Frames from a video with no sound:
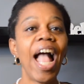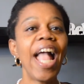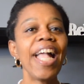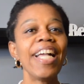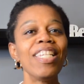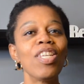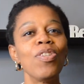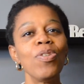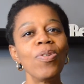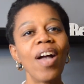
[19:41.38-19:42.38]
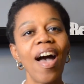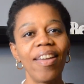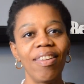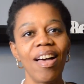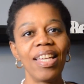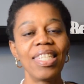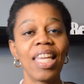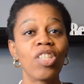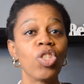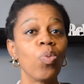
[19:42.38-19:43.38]
And new guidelines,
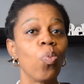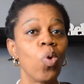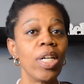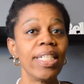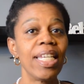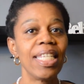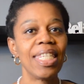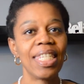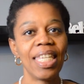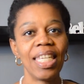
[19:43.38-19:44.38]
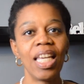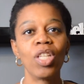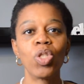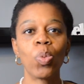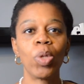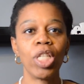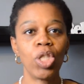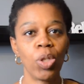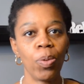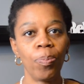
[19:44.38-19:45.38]
Section
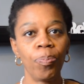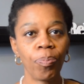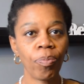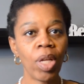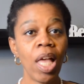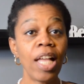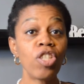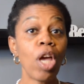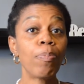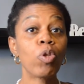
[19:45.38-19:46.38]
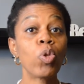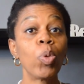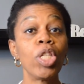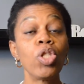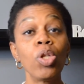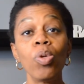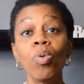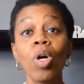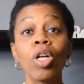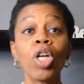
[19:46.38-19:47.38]
1C22. Chapter
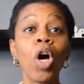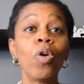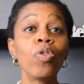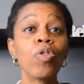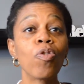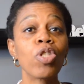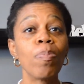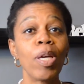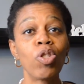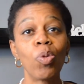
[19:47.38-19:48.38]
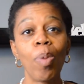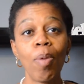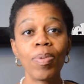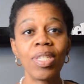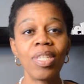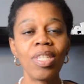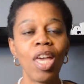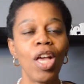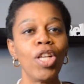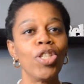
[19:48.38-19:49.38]
22, Codes for special purposes
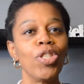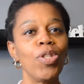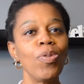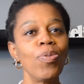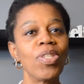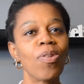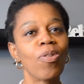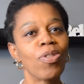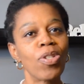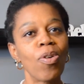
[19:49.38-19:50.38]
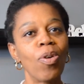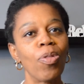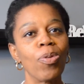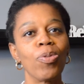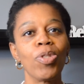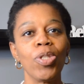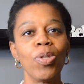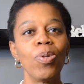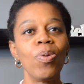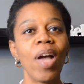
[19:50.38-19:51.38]
U00 through
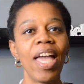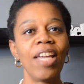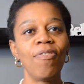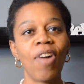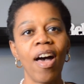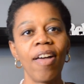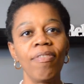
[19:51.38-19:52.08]
U85.